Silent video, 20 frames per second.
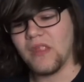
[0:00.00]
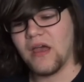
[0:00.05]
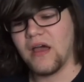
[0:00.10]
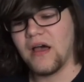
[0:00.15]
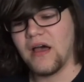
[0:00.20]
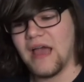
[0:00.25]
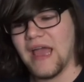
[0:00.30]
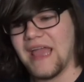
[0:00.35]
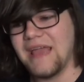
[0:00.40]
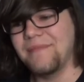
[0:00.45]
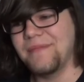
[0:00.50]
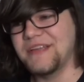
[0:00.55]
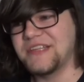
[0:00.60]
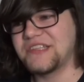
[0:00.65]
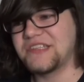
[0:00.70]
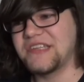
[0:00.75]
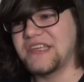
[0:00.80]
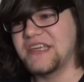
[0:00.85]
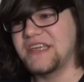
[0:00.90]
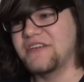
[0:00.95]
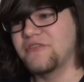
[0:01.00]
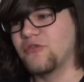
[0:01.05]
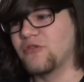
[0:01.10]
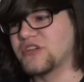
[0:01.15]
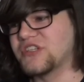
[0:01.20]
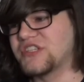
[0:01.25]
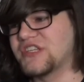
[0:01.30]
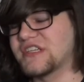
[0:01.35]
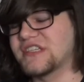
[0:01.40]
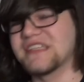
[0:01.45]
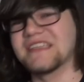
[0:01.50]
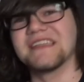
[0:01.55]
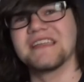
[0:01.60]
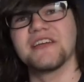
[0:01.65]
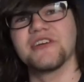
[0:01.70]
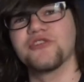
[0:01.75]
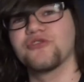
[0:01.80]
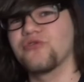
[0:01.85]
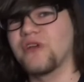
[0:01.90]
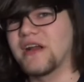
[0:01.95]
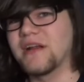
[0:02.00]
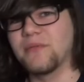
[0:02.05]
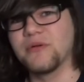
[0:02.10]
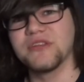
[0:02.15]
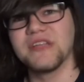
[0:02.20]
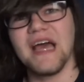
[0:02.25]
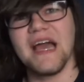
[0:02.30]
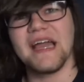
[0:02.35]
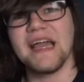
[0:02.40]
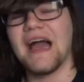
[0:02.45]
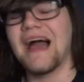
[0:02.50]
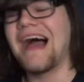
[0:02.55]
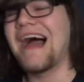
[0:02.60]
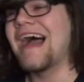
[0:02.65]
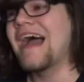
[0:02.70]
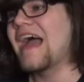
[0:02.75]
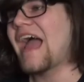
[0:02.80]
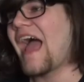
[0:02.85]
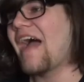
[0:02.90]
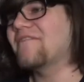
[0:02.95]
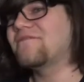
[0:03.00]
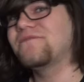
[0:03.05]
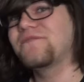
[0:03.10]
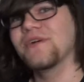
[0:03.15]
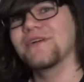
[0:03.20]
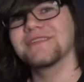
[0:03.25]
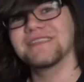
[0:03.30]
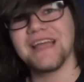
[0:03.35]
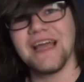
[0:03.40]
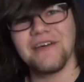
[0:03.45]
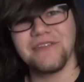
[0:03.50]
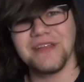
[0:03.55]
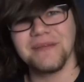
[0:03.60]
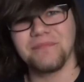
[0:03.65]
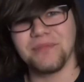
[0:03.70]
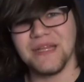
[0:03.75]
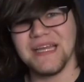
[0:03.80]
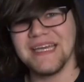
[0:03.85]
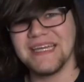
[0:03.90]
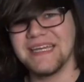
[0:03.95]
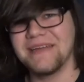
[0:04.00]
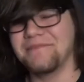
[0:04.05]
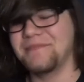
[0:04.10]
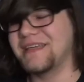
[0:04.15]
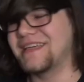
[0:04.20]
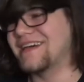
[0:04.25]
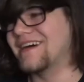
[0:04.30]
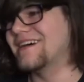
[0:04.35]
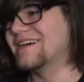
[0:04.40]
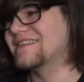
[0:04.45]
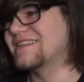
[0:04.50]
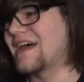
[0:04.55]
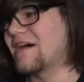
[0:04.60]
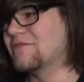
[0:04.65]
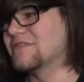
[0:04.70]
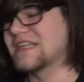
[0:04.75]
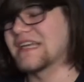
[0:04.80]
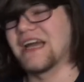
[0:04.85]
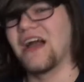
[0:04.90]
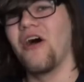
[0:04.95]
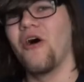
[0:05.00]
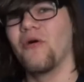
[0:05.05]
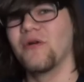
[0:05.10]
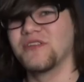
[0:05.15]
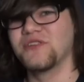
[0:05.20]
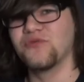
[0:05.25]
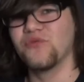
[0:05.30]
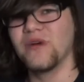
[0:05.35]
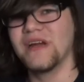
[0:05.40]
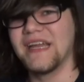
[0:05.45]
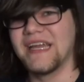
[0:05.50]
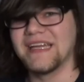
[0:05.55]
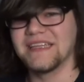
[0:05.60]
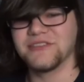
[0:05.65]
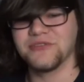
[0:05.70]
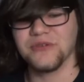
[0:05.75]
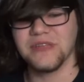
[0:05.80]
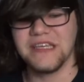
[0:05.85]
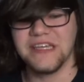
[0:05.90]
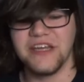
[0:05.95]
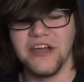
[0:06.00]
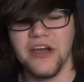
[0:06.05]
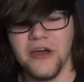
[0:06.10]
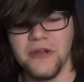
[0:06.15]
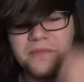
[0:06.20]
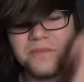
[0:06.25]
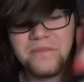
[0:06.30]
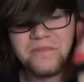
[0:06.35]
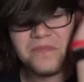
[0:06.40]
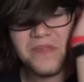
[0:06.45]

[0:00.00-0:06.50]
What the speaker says: ABC was just an incredible deck. At first, I only played it because I was like, oh, it's winning, it's really good.